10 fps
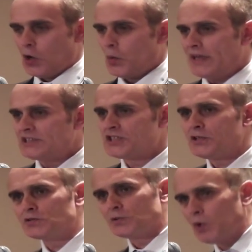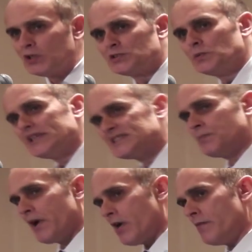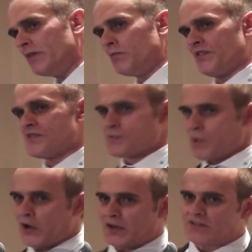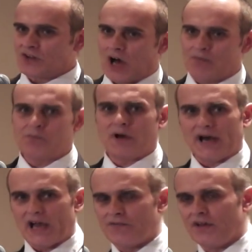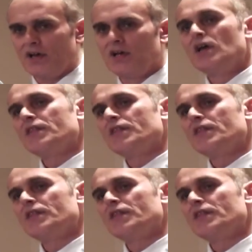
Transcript: when children want to experiment with a smoking type of behaviour,